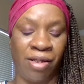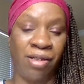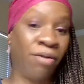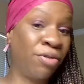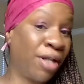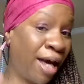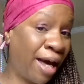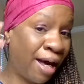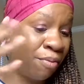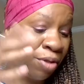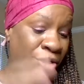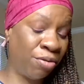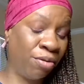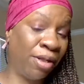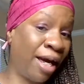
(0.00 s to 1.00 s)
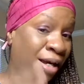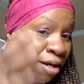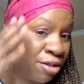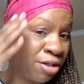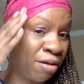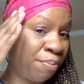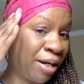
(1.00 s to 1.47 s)
So now when you lay
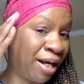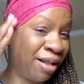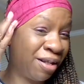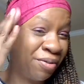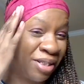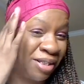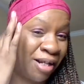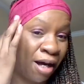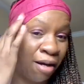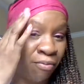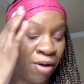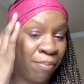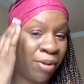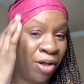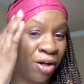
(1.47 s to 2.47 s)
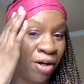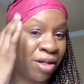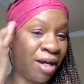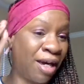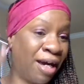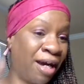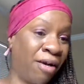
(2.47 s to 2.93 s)
on your pillow, it's not rubbing all
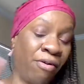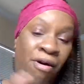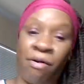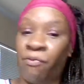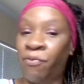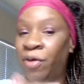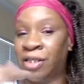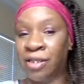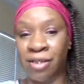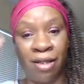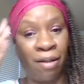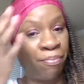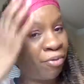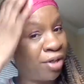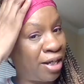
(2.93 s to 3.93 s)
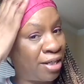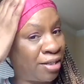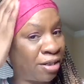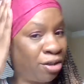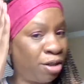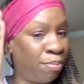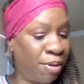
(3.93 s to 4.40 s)
your hair off. It's slippery. It's
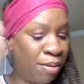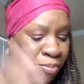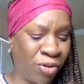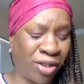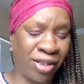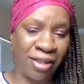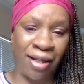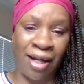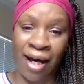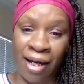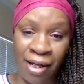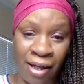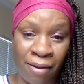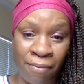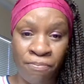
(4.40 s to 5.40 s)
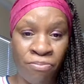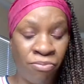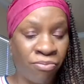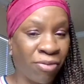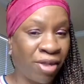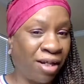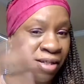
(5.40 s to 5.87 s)
a little bit more slidey.
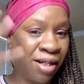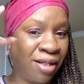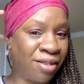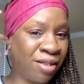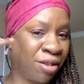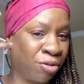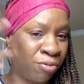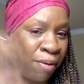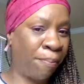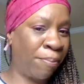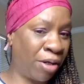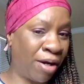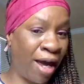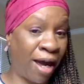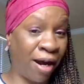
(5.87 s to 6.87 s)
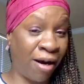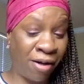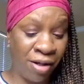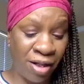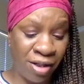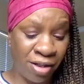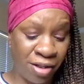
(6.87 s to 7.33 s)
It doesn't grip your
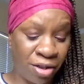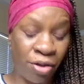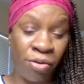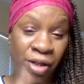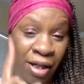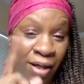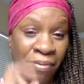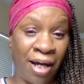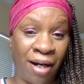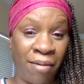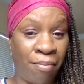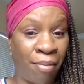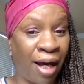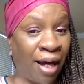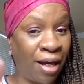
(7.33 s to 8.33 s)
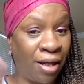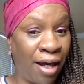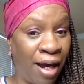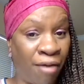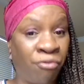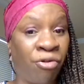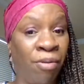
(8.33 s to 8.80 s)
hair. So keep that in mind.
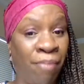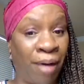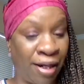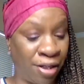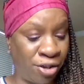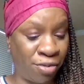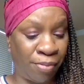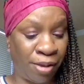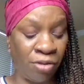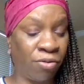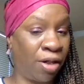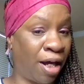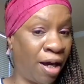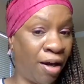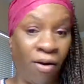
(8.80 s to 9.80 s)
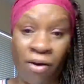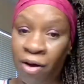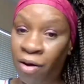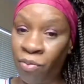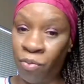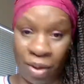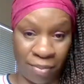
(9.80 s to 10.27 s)
Everybody should be doing that.
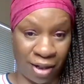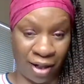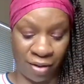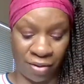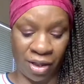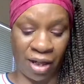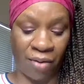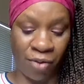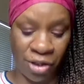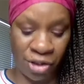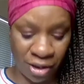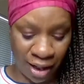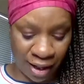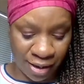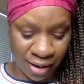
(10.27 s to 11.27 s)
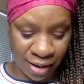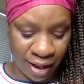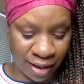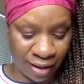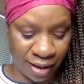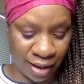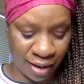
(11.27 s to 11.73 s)
All women. I don't care what your
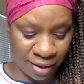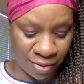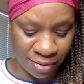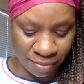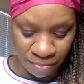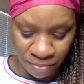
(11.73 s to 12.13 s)
nationality is.